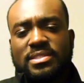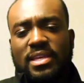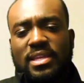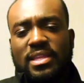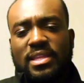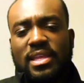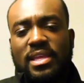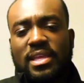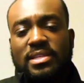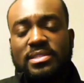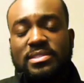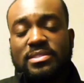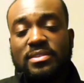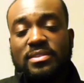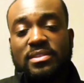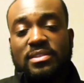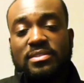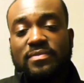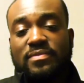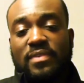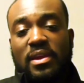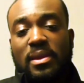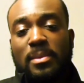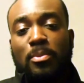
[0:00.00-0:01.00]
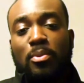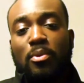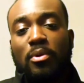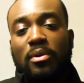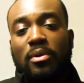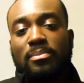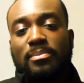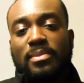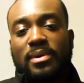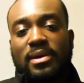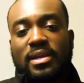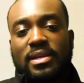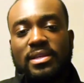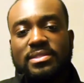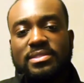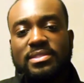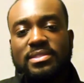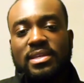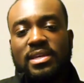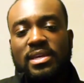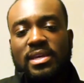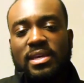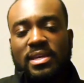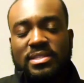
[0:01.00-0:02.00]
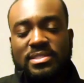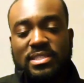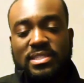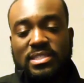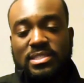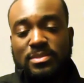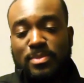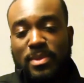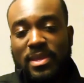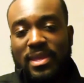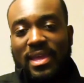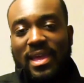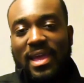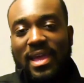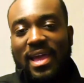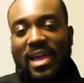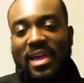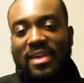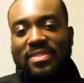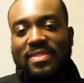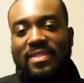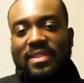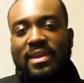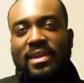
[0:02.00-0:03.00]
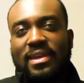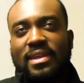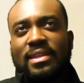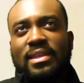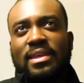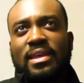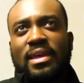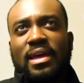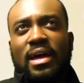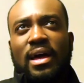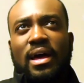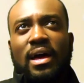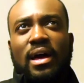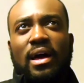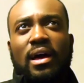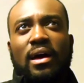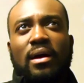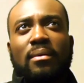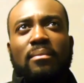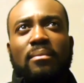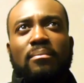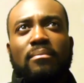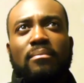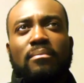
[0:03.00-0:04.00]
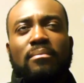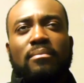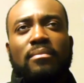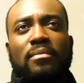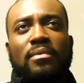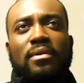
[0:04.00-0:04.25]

and it's very important because just being an athlete, um,